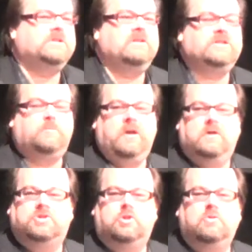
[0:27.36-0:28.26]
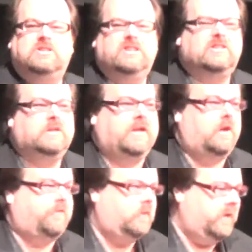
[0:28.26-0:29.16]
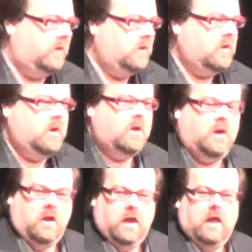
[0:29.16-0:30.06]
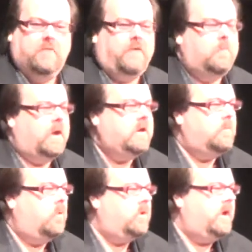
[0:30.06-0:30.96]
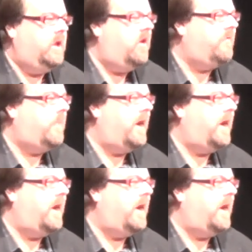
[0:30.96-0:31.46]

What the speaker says: does this mean? Students, listen carefully. If on Monday morning you have a